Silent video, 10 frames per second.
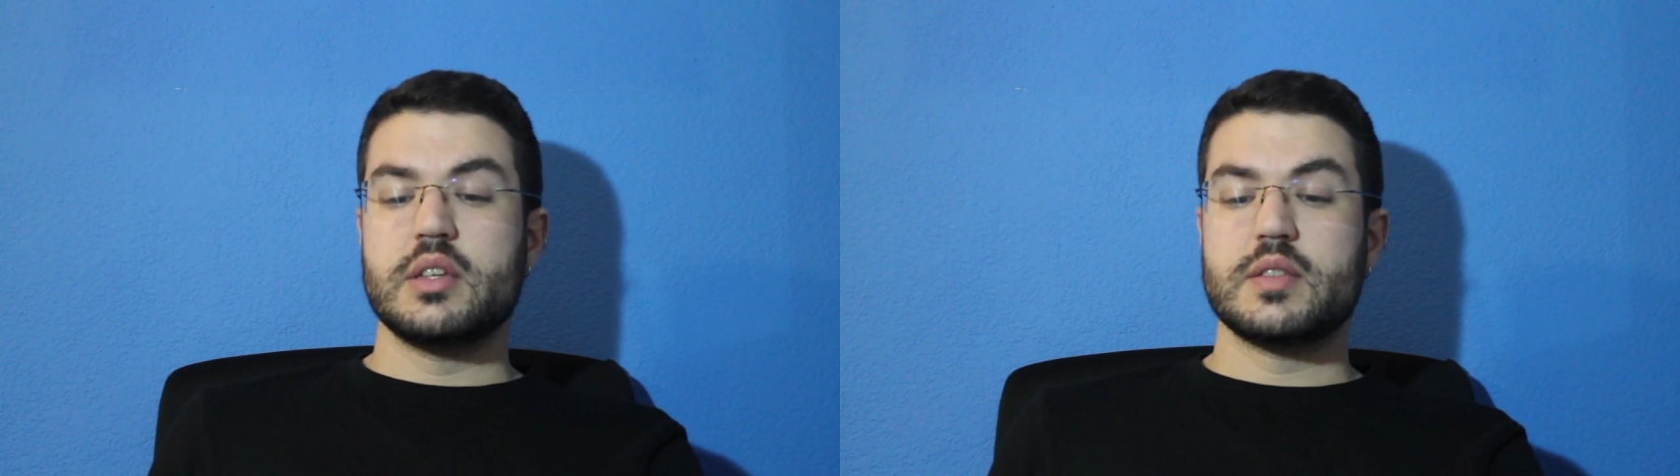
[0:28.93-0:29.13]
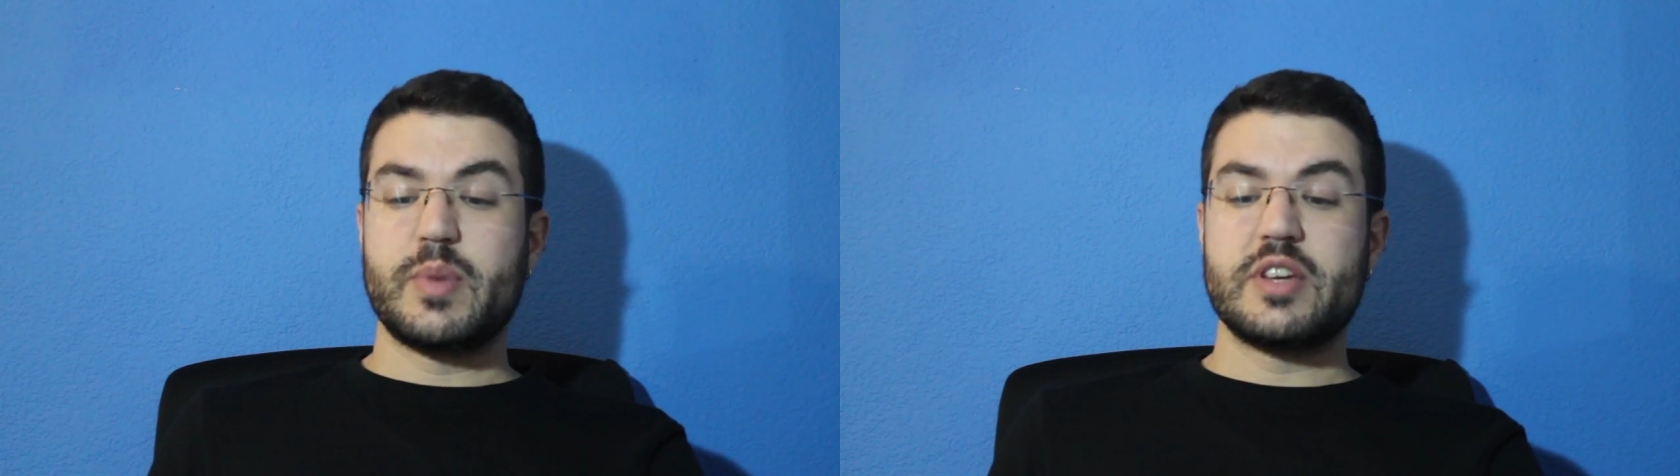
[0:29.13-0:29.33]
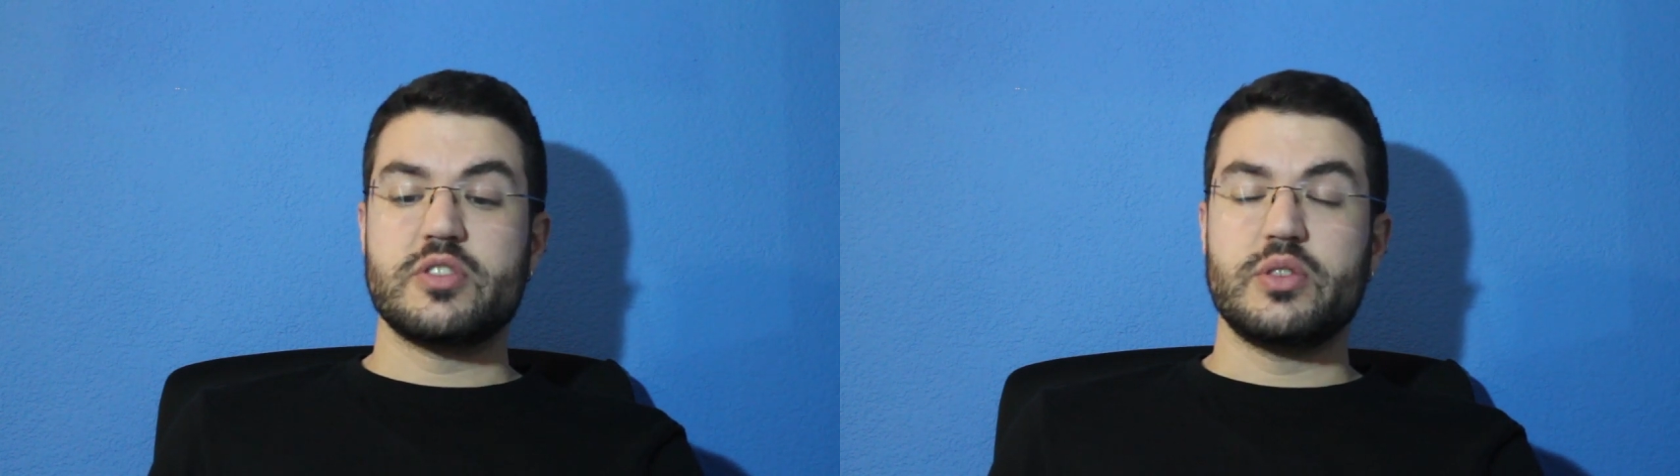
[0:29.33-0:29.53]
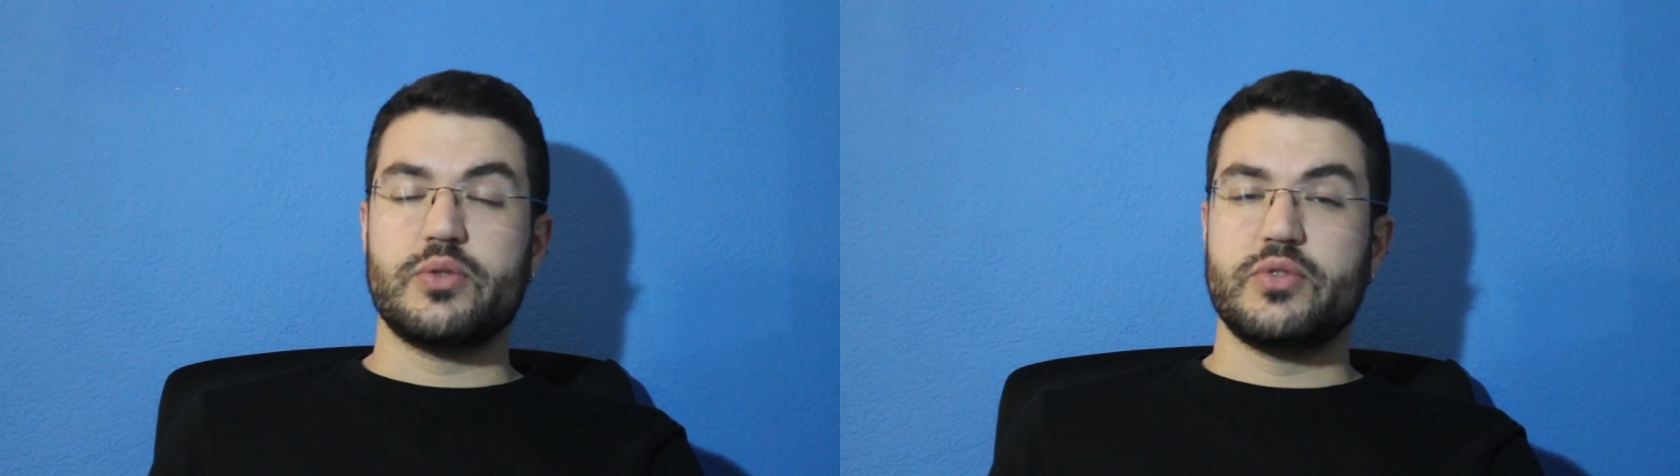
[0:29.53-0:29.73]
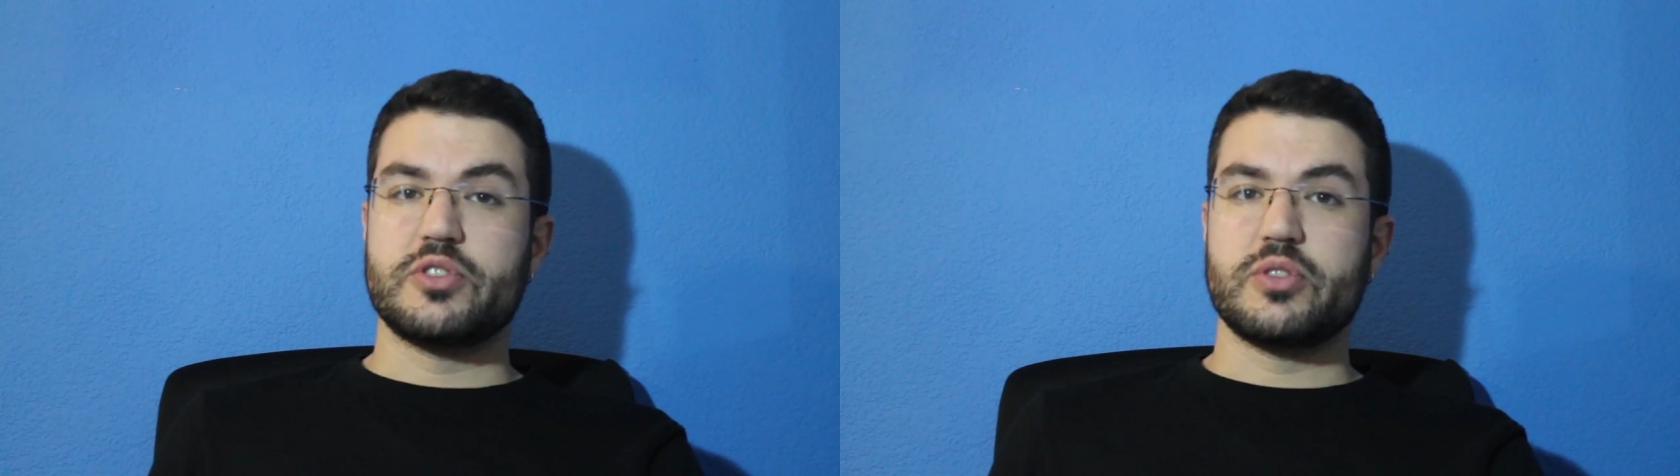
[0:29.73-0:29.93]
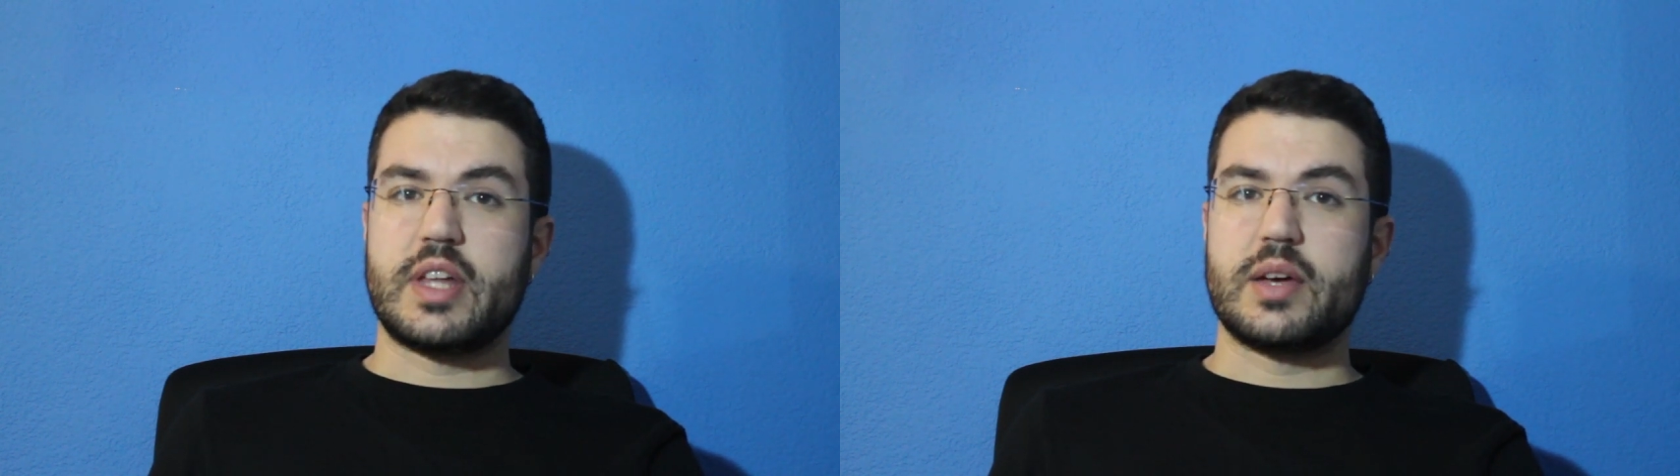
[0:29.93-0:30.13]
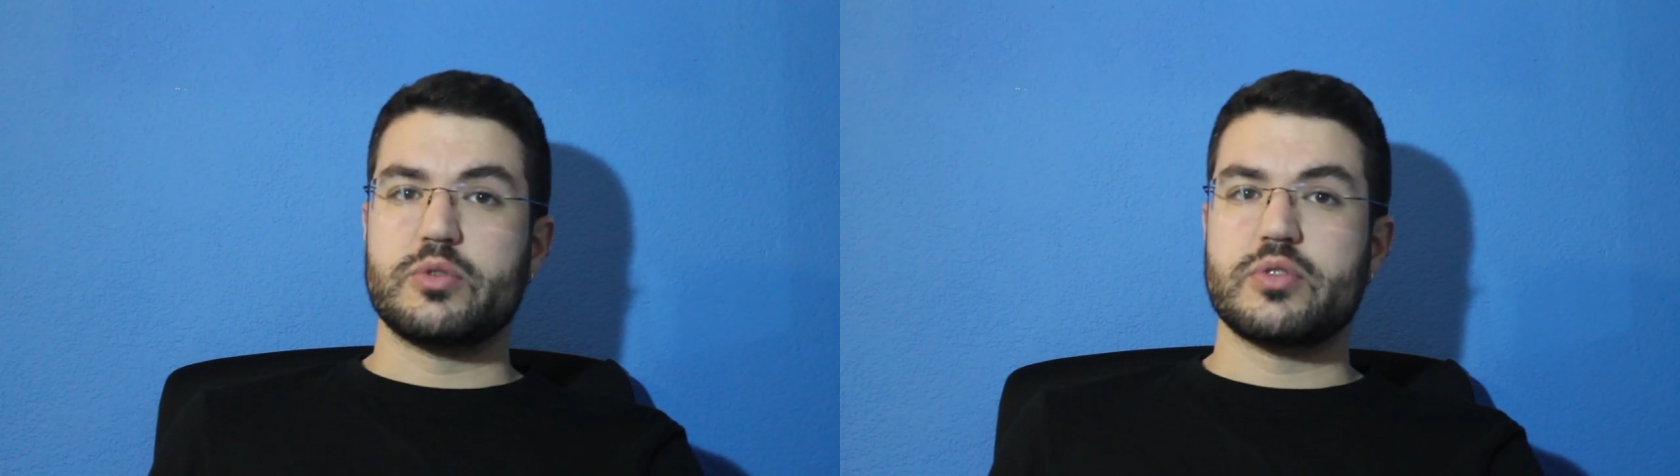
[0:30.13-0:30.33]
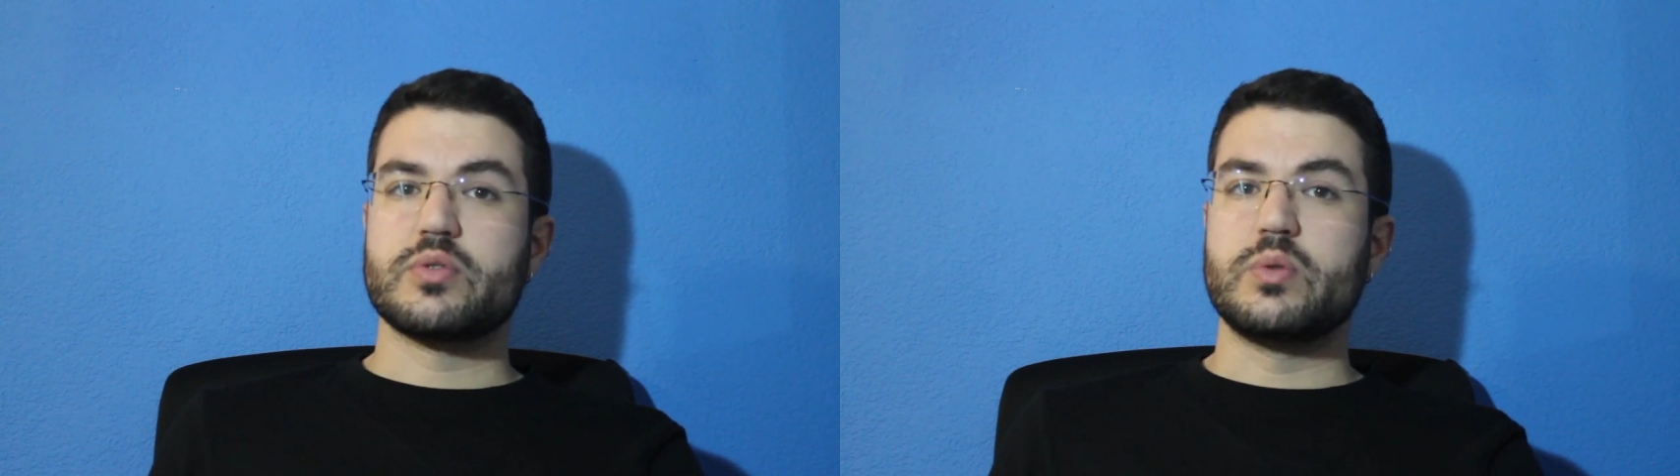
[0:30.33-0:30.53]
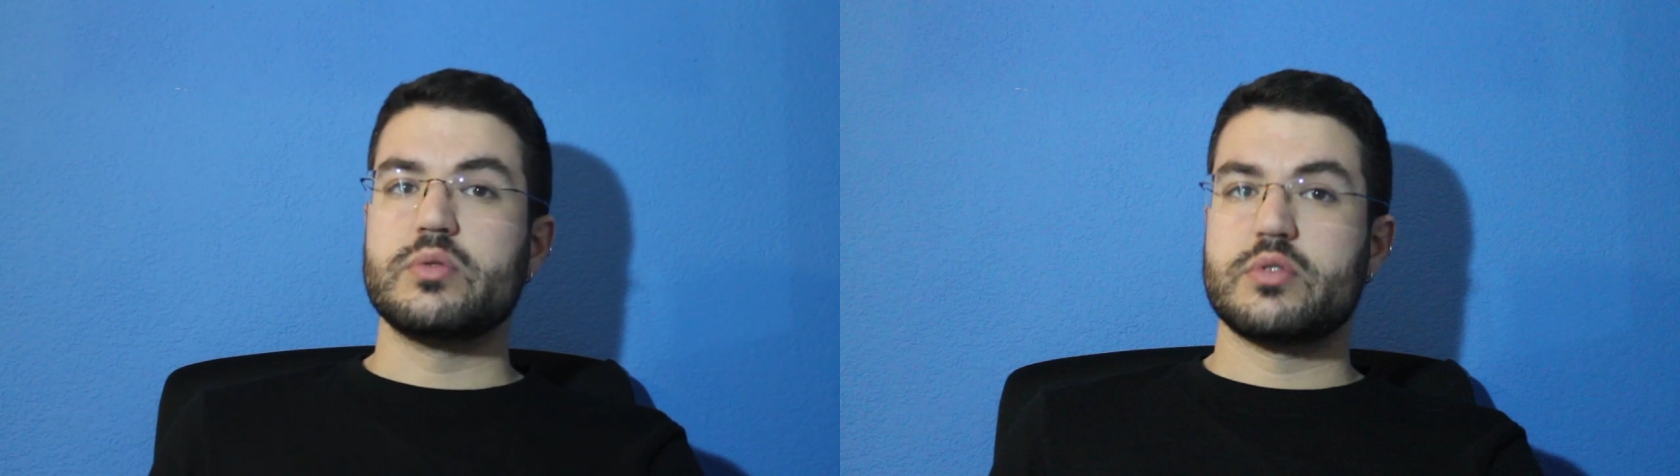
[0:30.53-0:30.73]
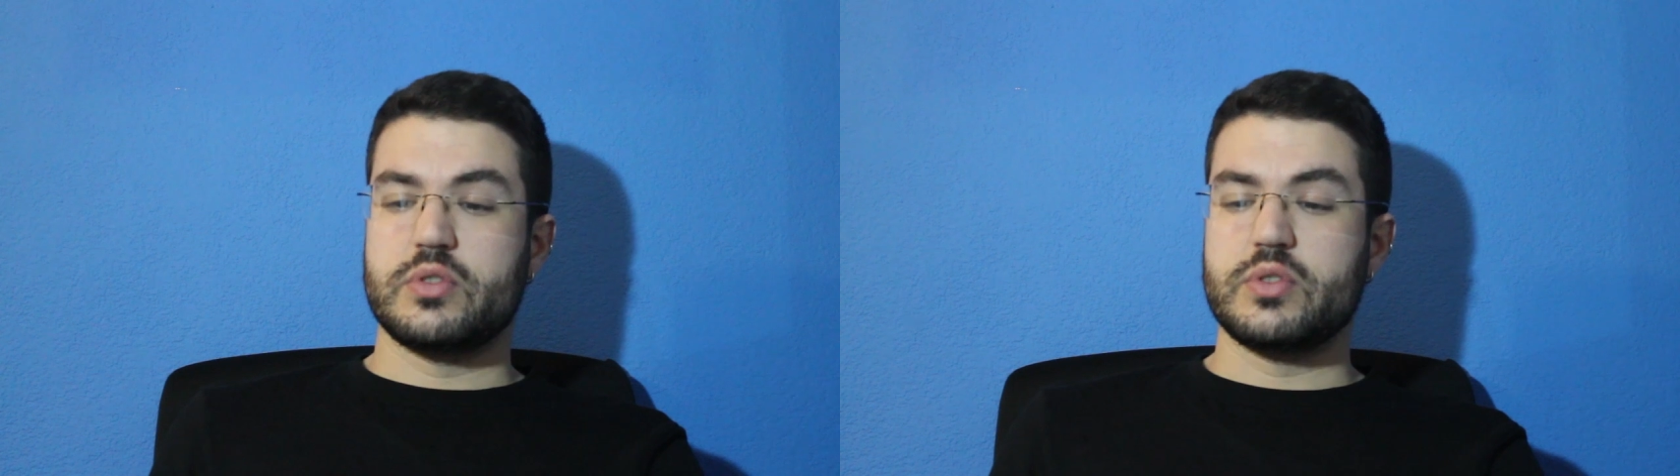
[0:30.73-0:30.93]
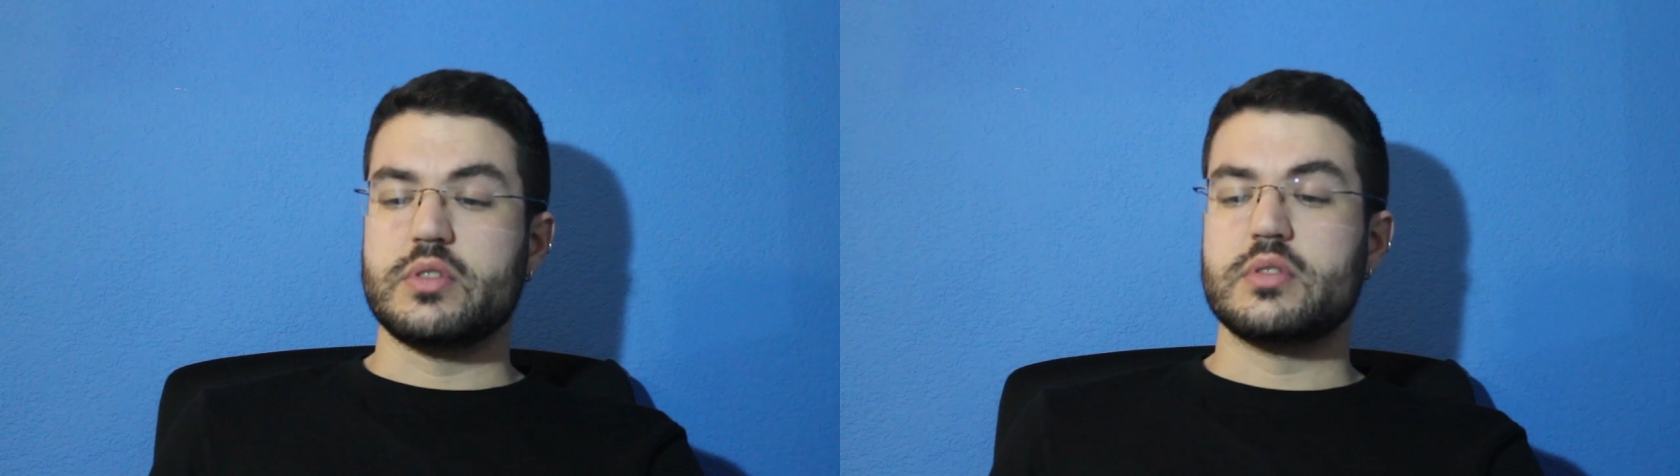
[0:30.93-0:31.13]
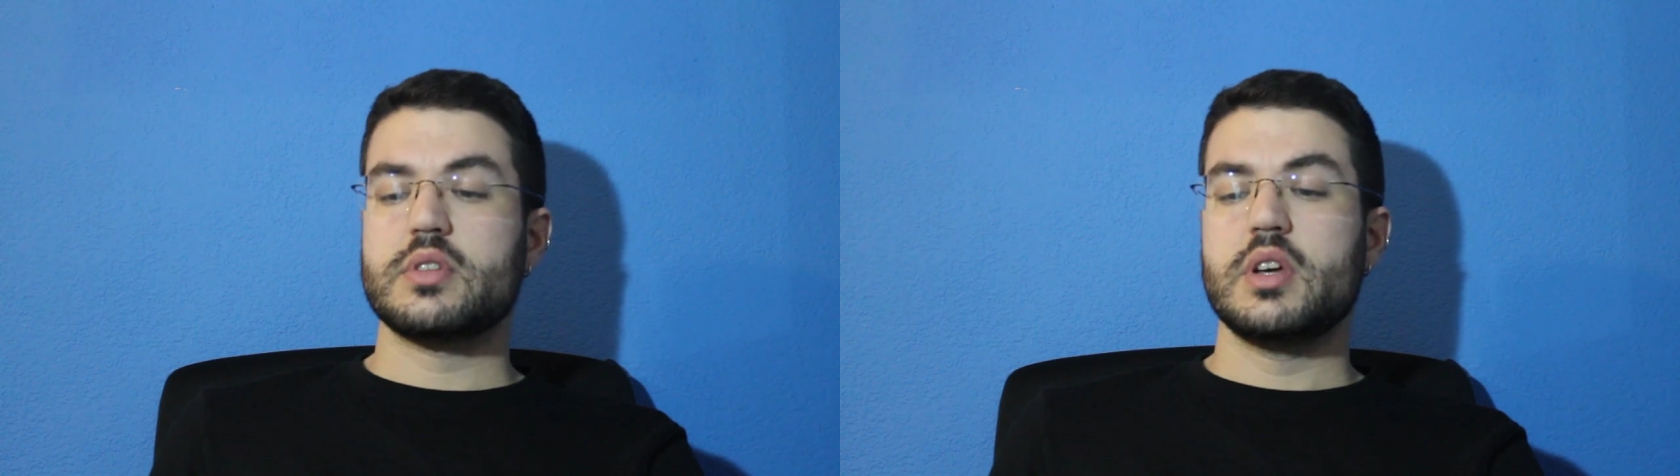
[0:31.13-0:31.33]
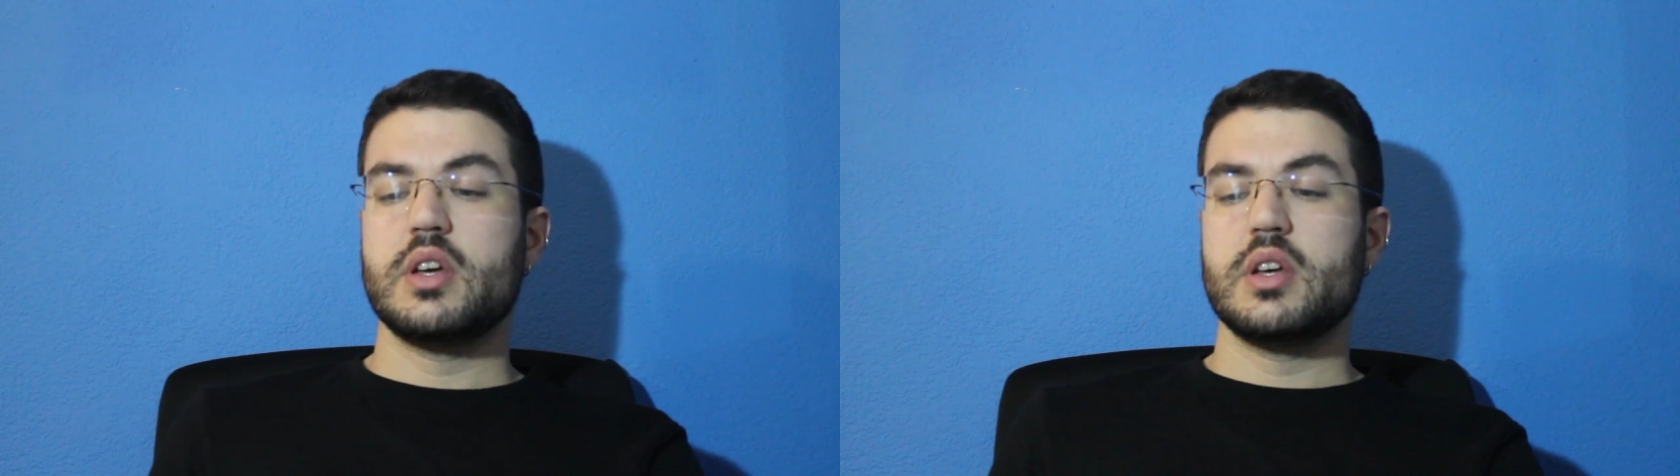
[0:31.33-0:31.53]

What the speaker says: especially visual language school students,